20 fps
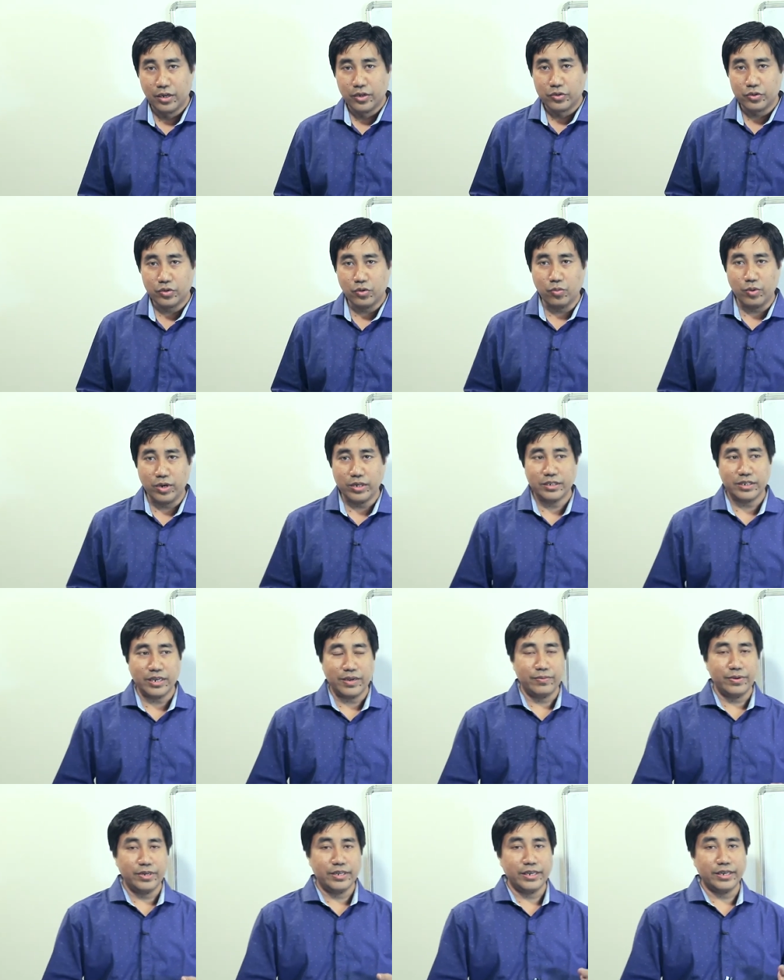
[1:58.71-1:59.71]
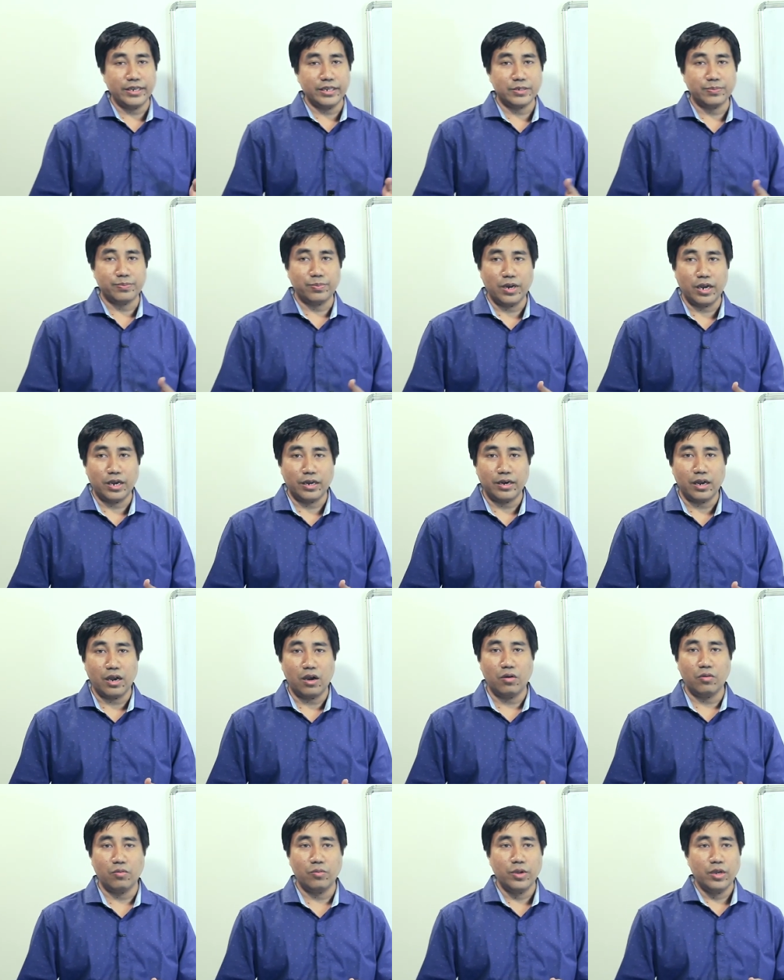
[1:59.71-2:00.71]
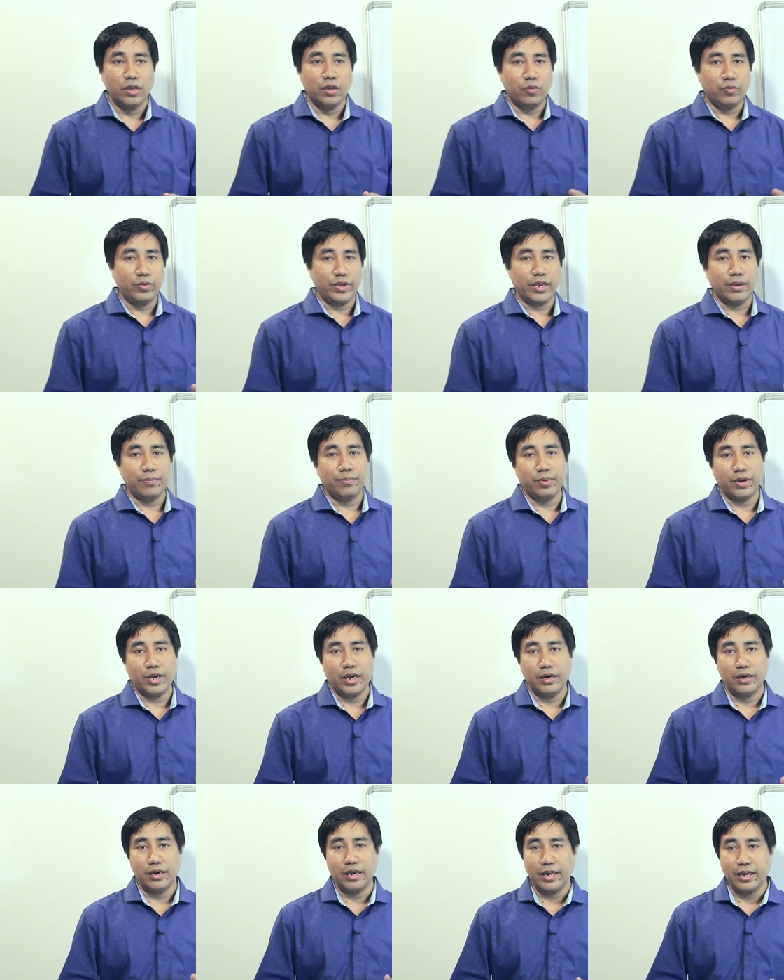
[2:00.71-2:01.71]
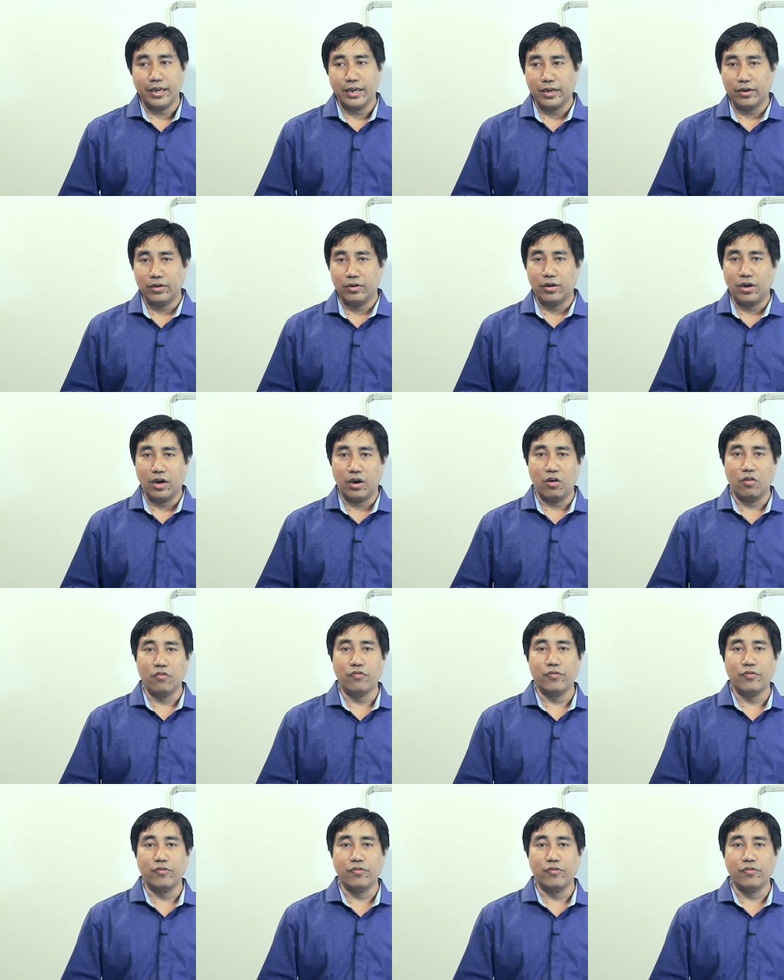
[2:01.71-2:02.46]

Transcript: So once everything is planned, how we have planned, like how